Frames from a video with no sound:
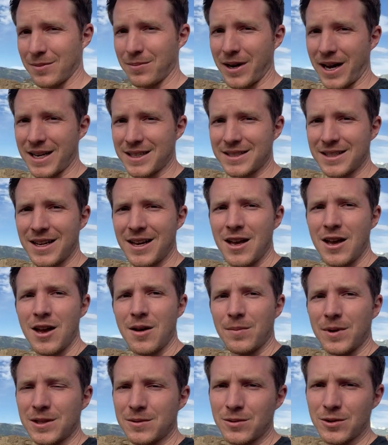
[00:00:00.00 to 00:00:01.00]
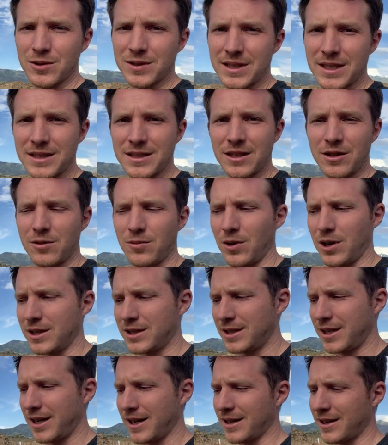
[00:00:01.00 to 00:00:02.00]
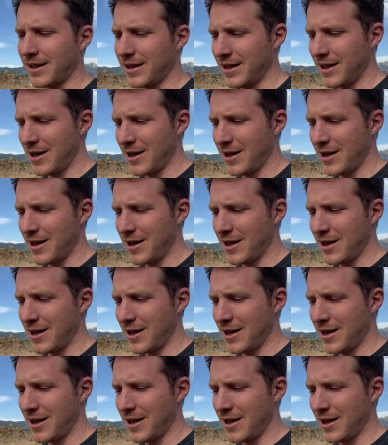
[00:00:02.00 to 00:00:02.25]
past, but it's one of those things that you want to check,